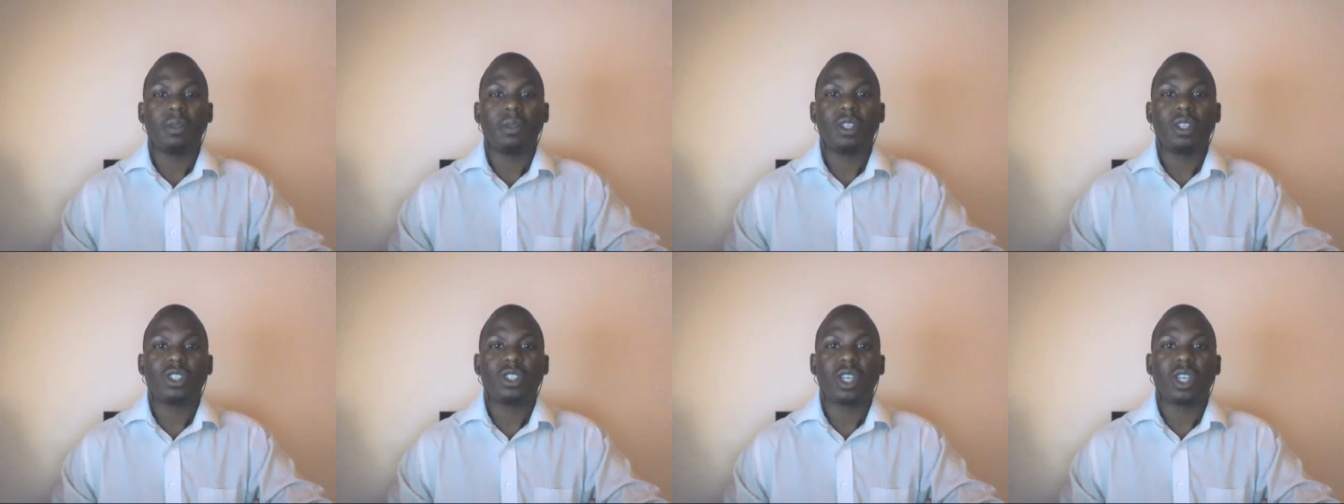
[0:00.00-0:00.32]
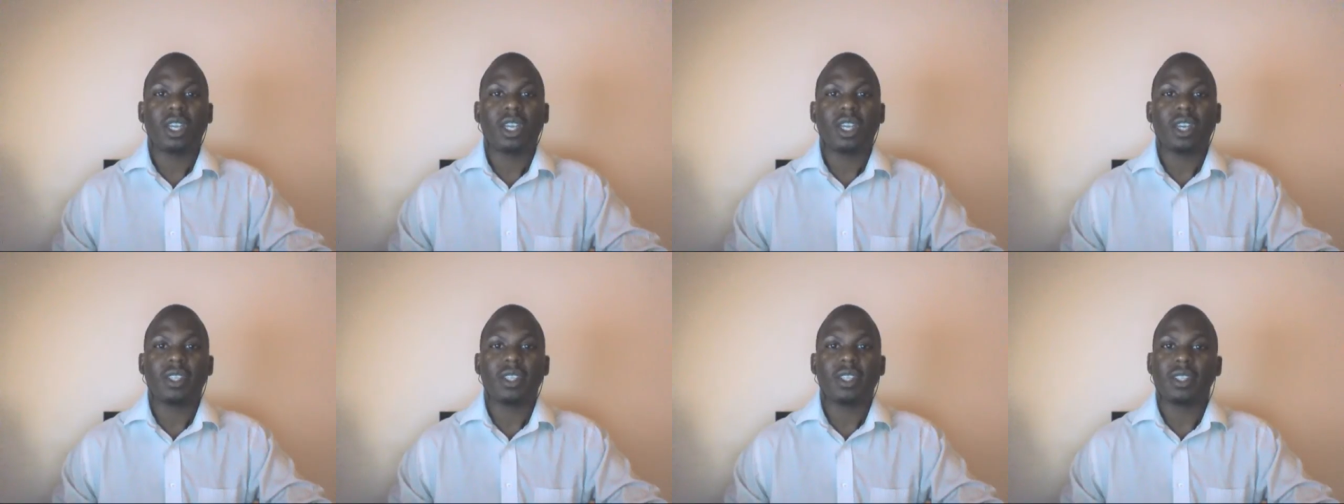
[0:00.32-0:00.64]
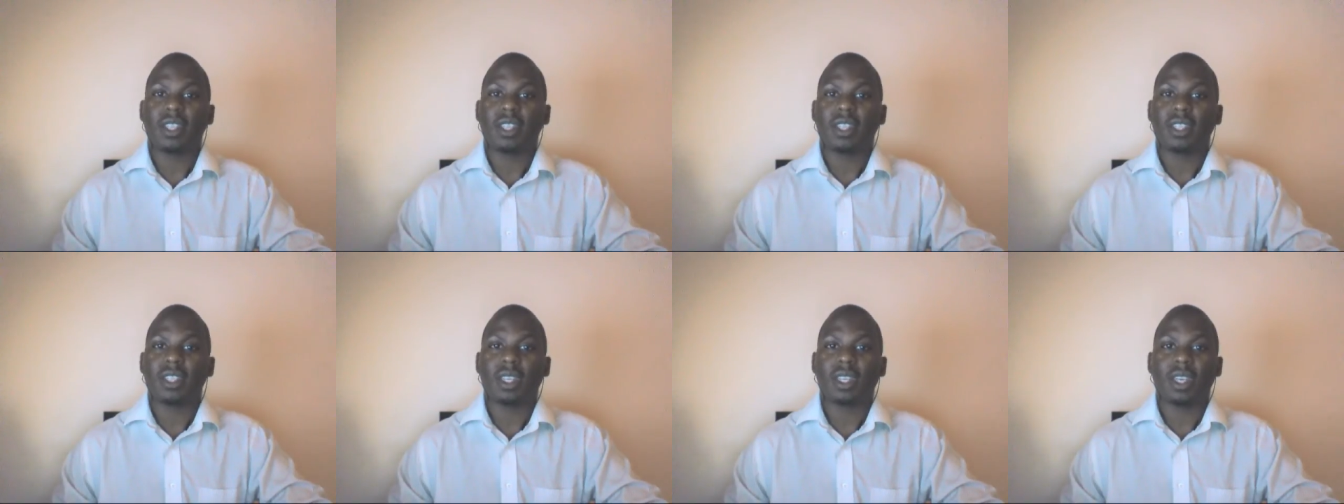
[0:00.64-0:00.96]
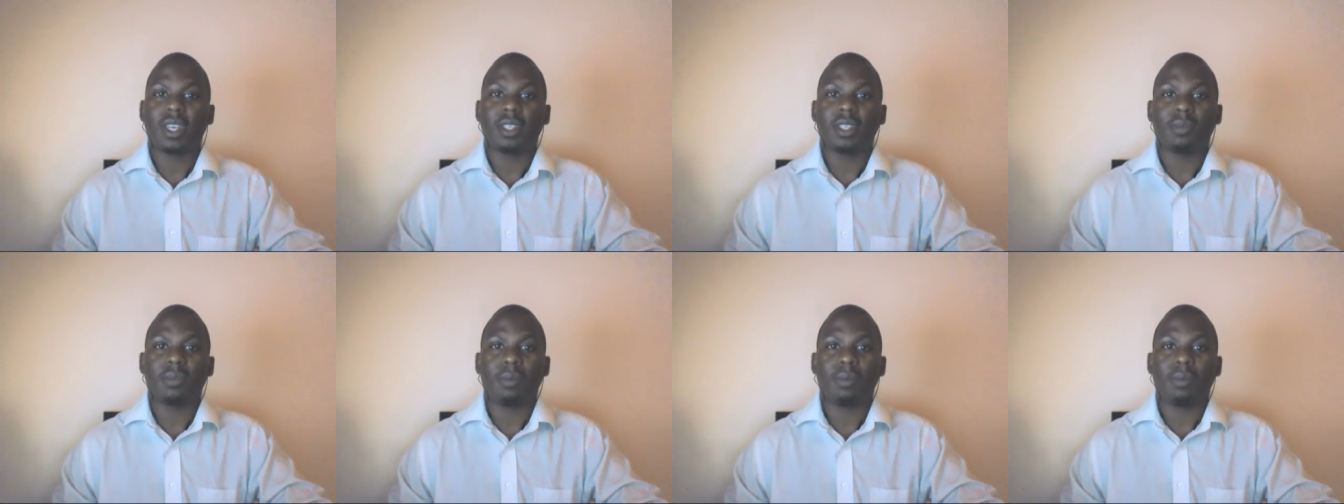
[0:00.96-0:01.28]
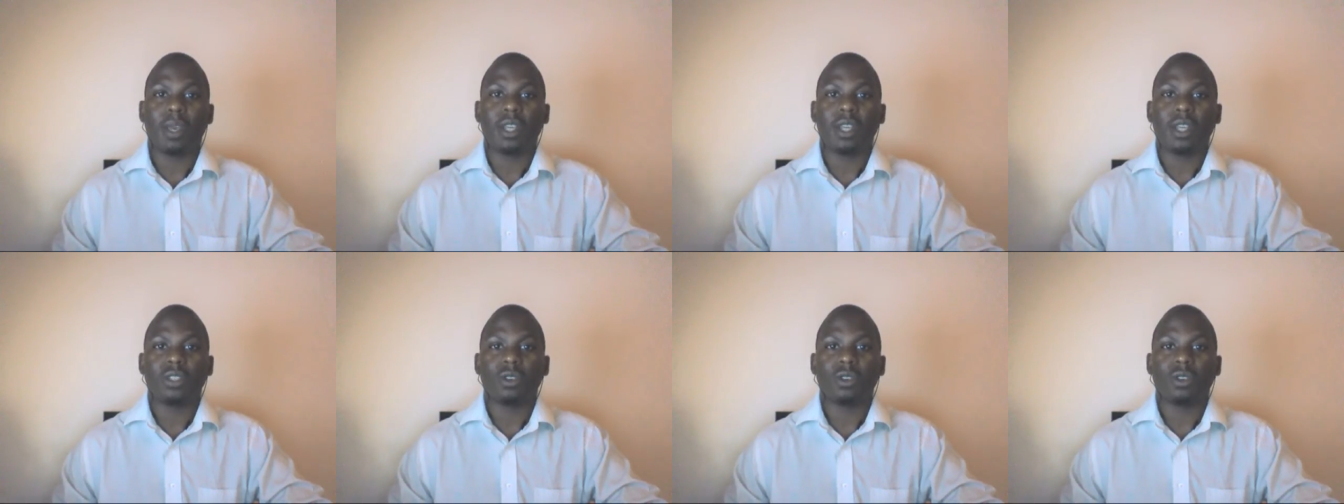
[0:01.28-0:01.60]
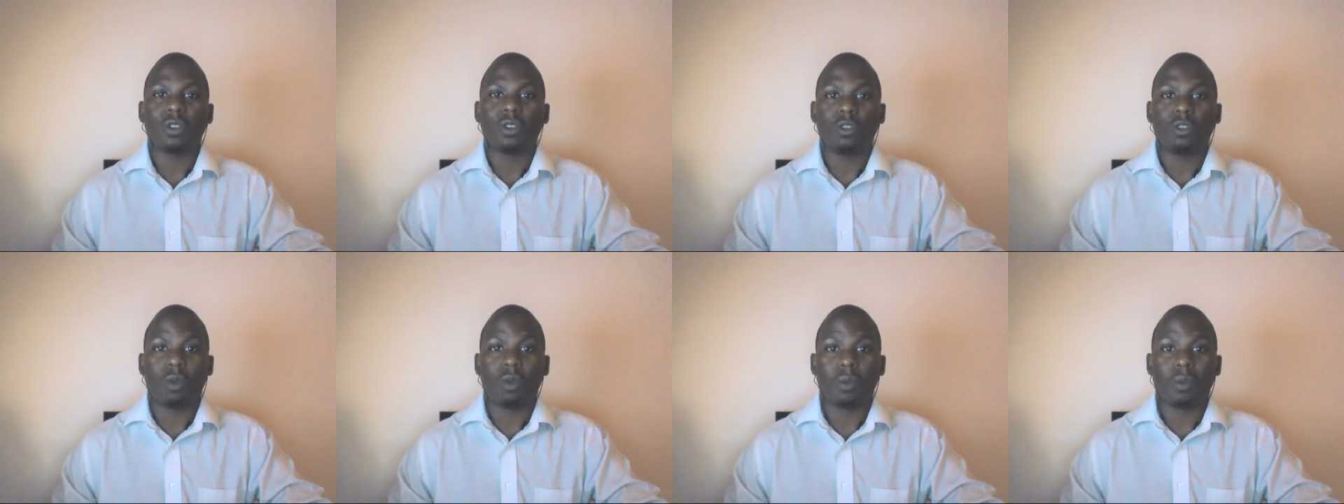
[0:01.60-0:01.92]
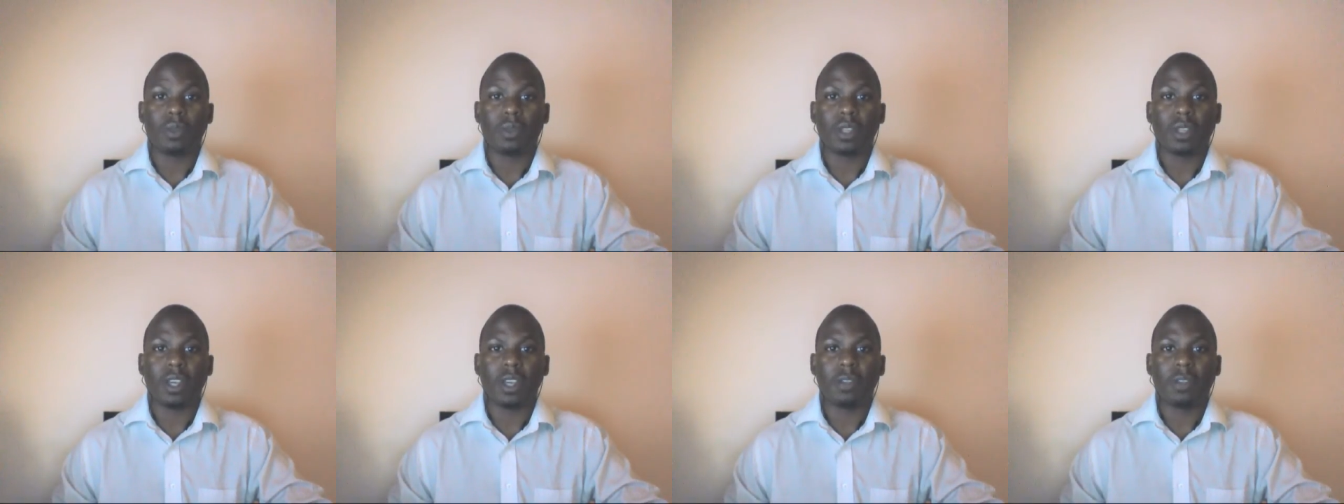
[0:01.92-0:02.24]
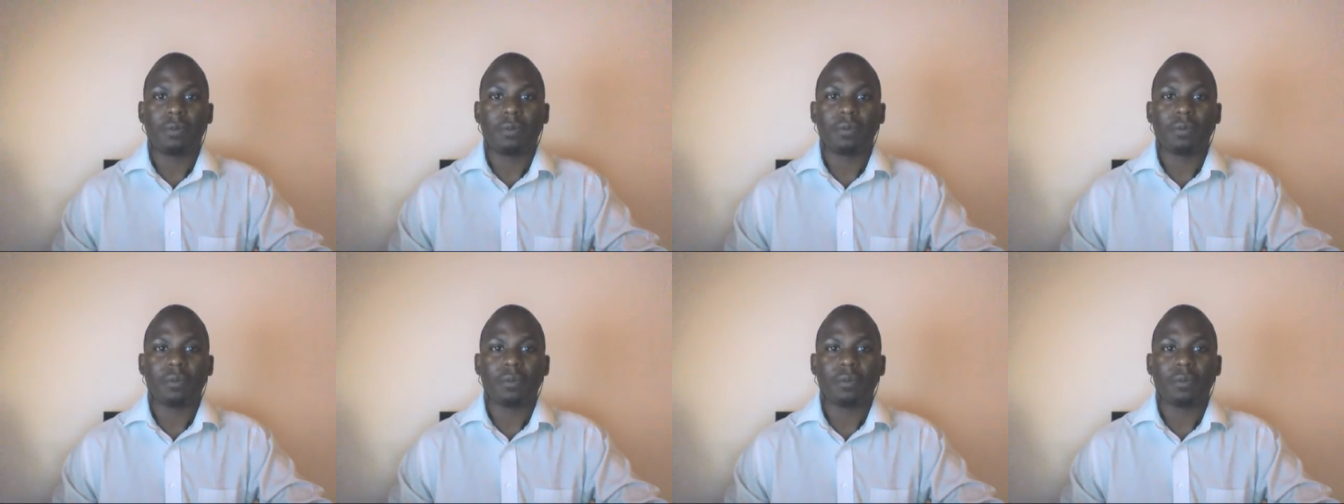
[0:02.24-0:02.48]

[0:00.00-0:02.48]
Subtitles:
please check out the dedicated page on the website.